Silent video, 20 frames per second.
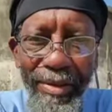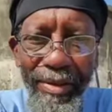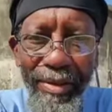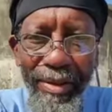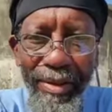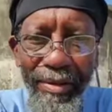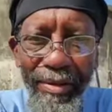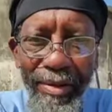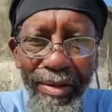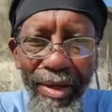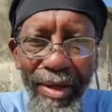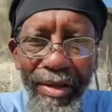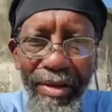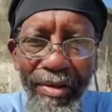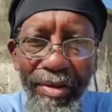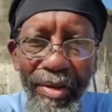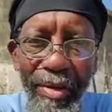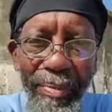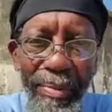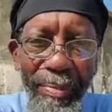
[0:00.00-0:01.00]
You know, and I
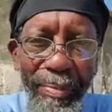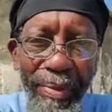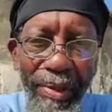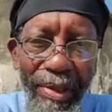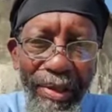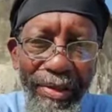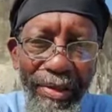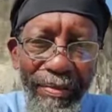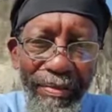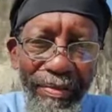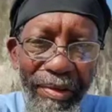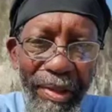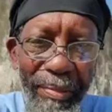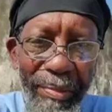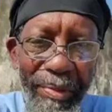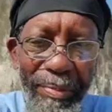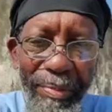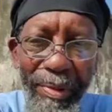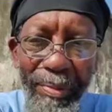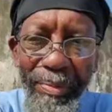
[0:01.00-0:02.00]
know you'll be picking some
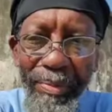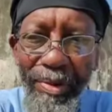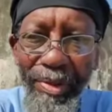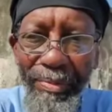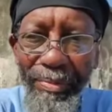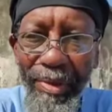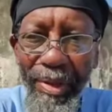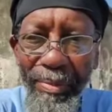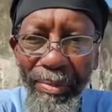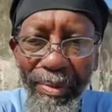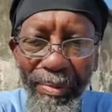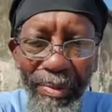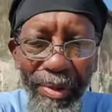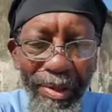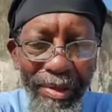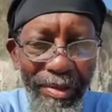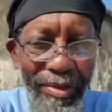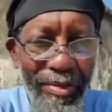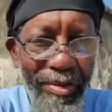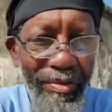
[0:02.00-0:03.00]
famous people and blah, blah, blah,
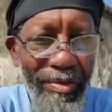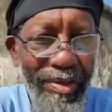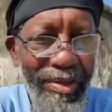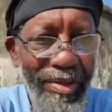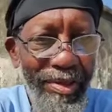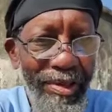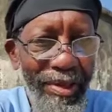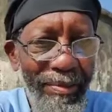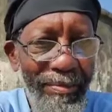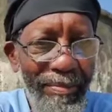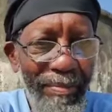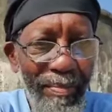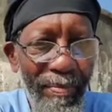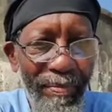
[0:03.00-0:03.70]
and all that stuff.